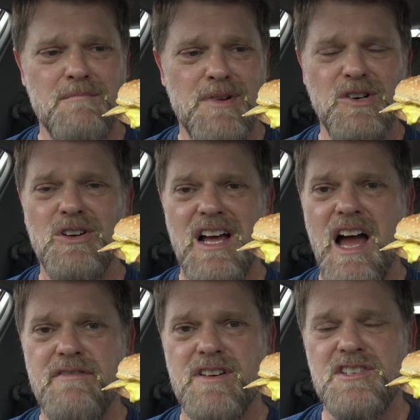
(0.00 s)
but all
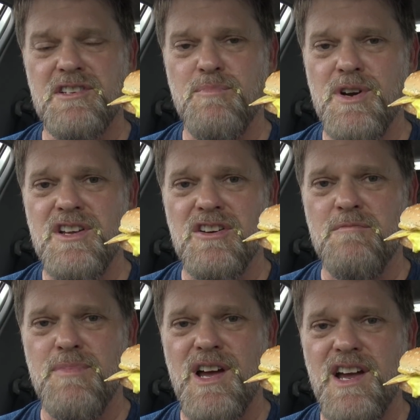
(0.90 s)
over it's a pretty
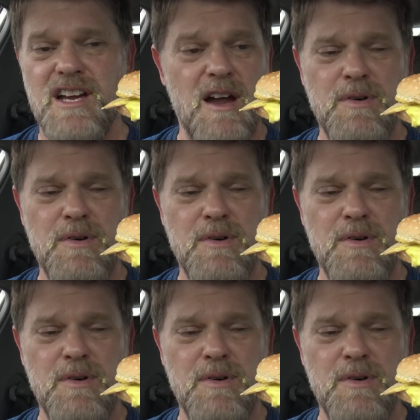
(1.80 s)
good burger.